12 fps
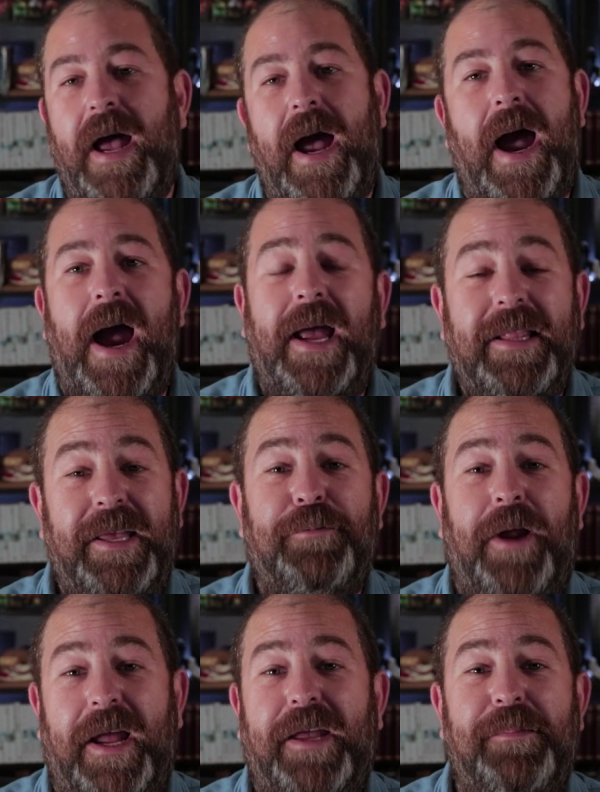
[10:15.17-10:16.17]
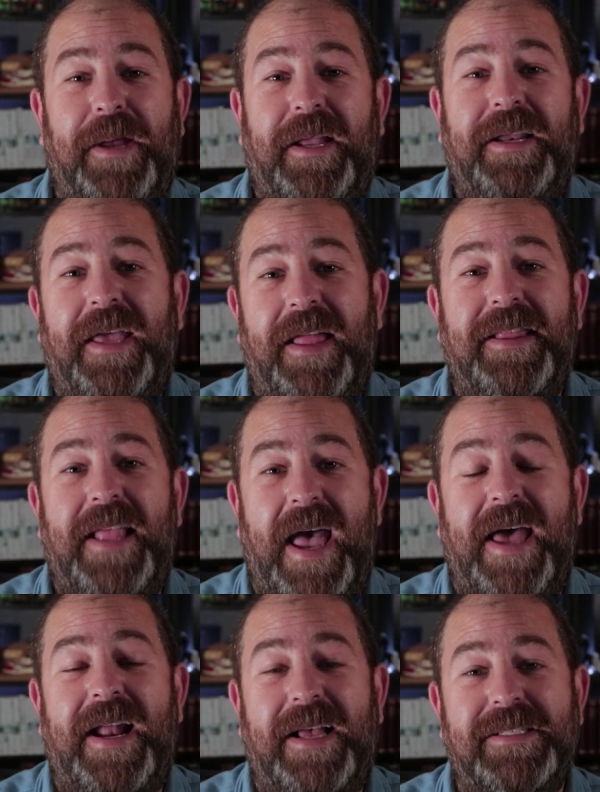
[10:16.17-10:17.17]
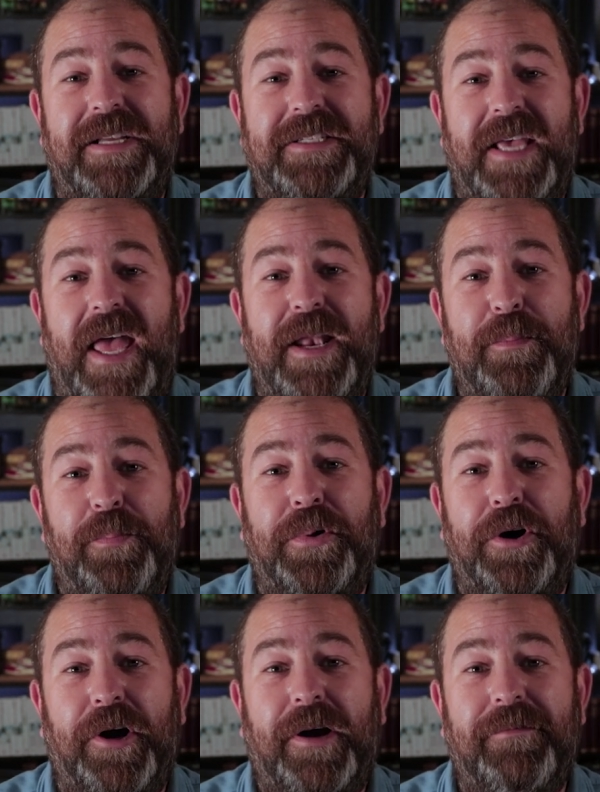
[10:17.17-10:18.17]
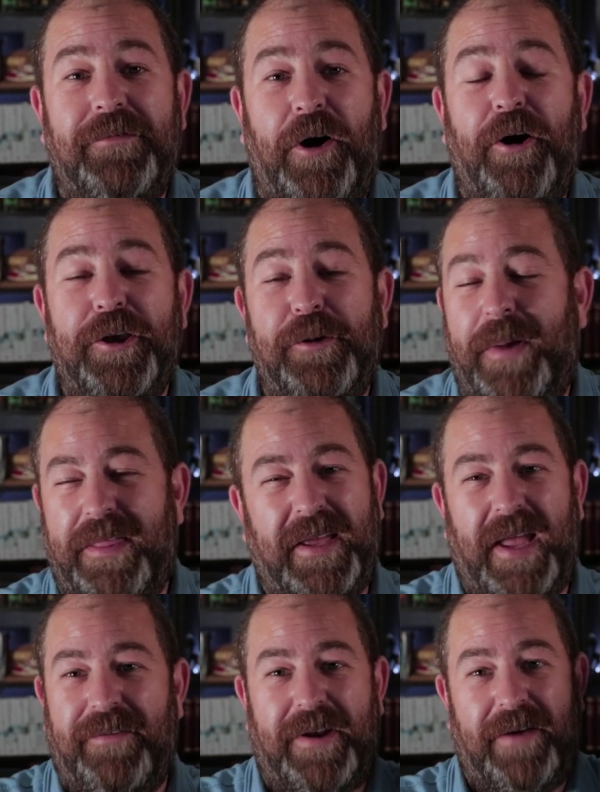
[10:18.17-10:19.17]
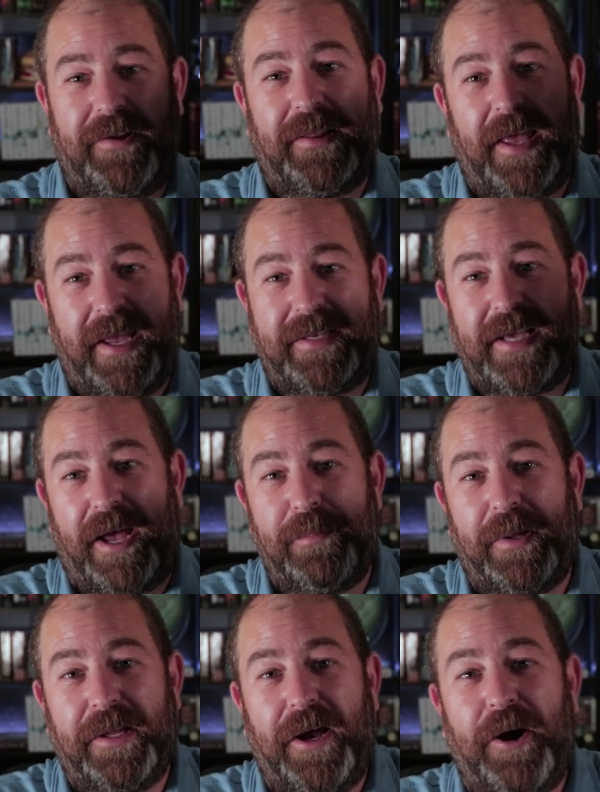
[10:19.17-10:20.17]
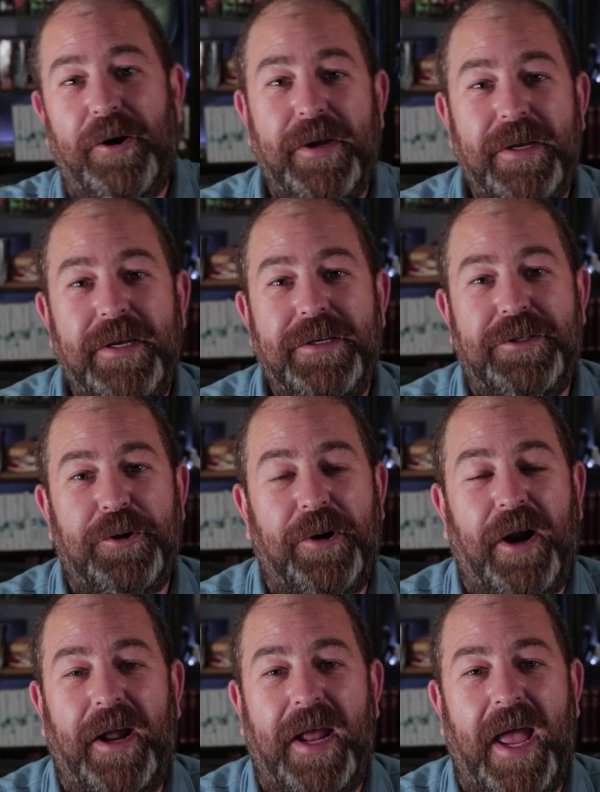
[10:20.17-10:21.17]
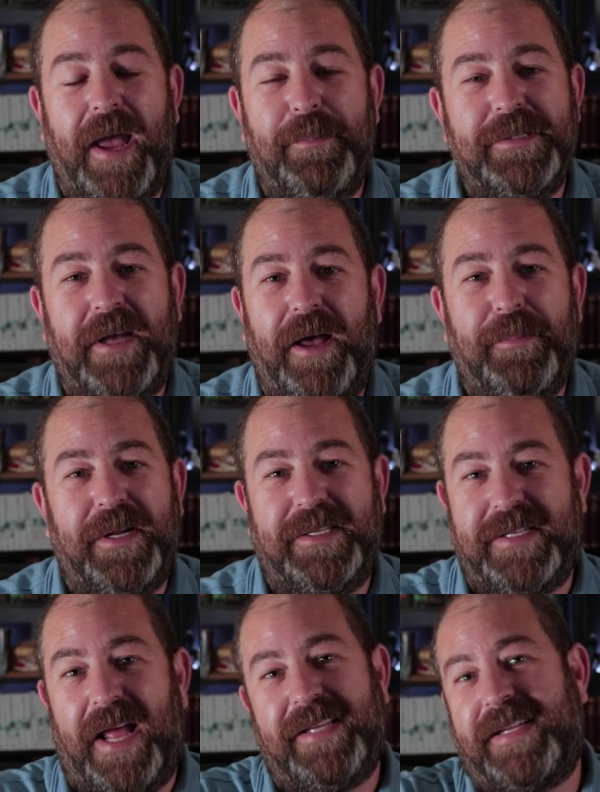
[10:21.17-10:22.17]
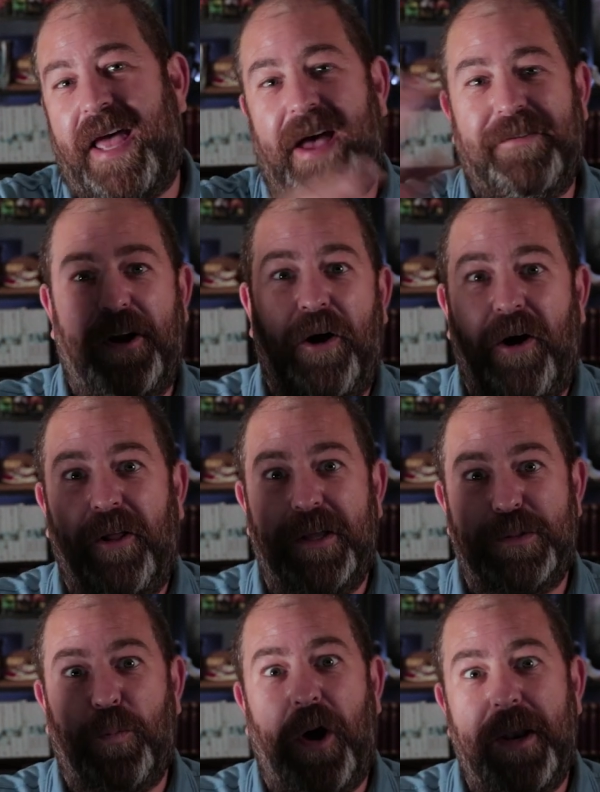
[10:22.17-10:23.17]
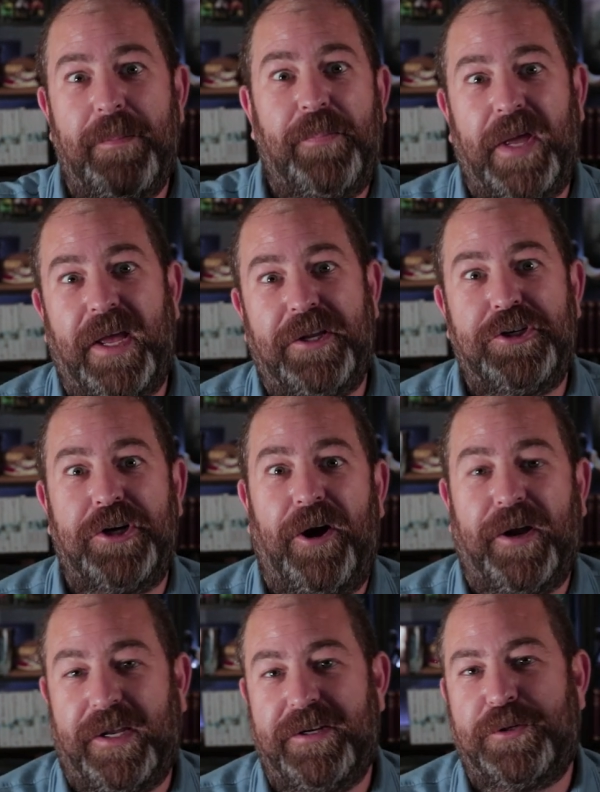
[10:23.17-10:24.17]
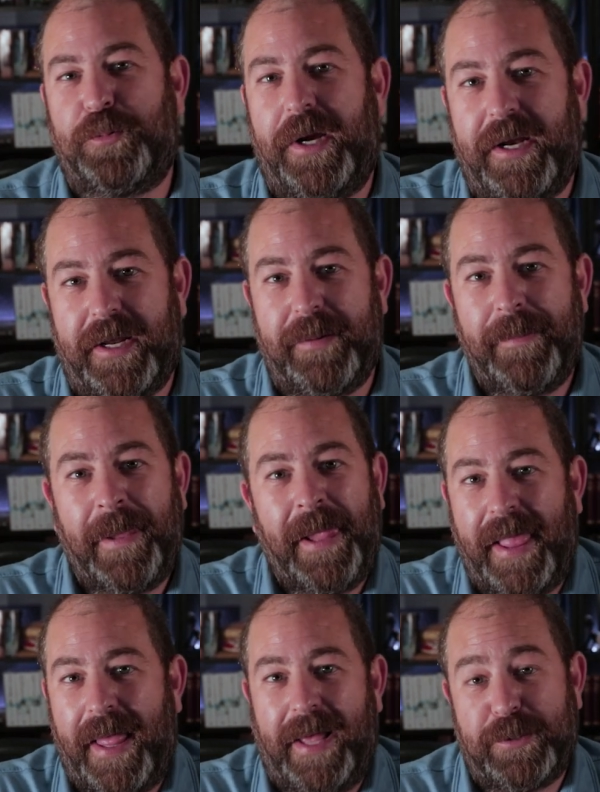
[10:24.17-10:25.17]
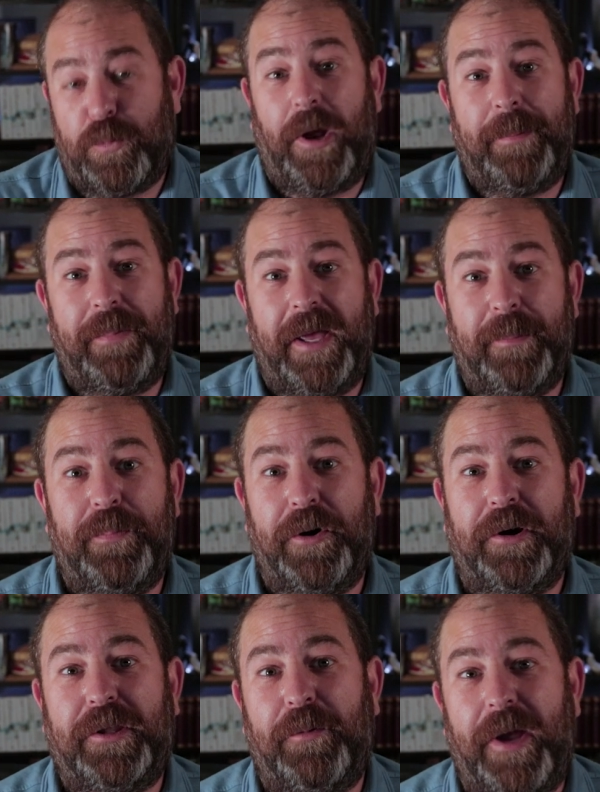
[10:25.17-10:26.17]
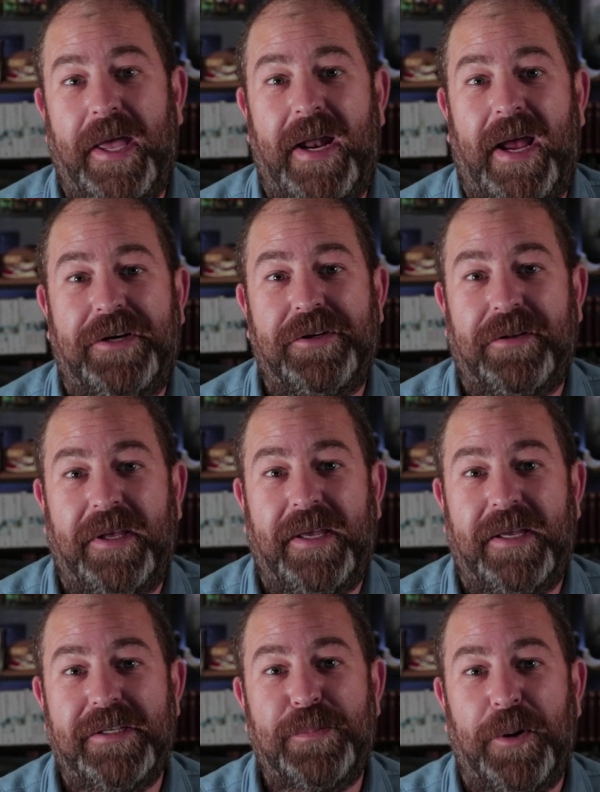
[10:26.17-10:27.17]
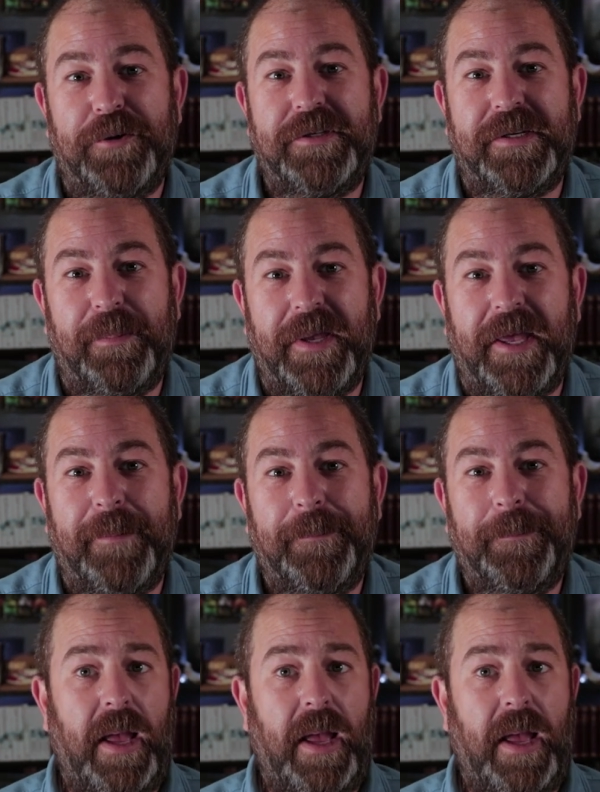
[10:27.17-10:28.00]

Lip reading: Highly recommend getting that as a 10-book volume. I think I even have a link down below to it on Amazon, but it's nice to have it all as one big chunk and just read it as one big book the way it actually is supposed to be.